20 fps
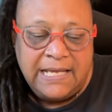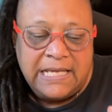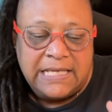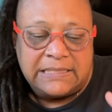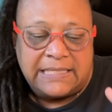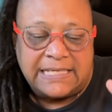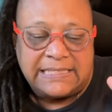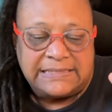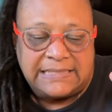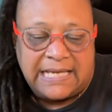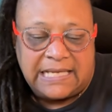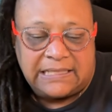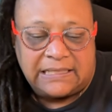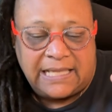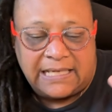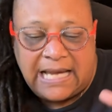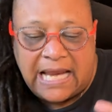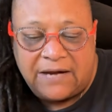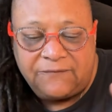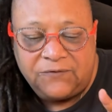they say
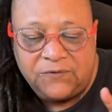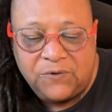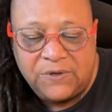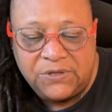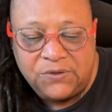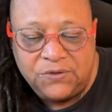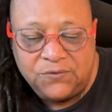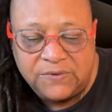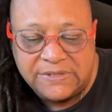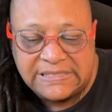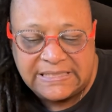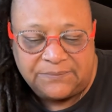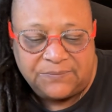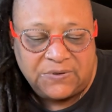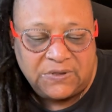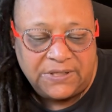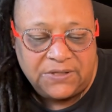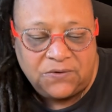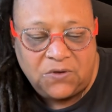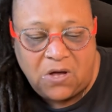that everyone who was in
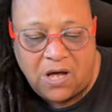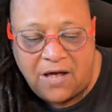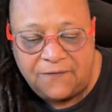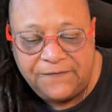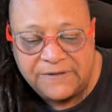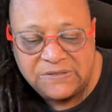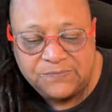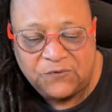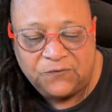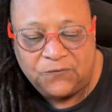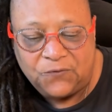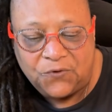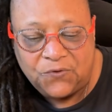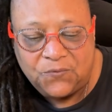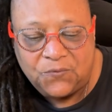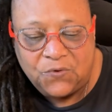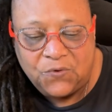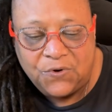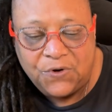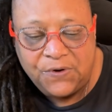political office before the
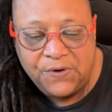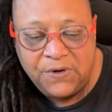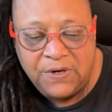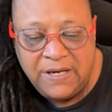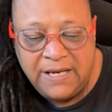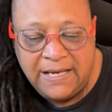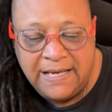war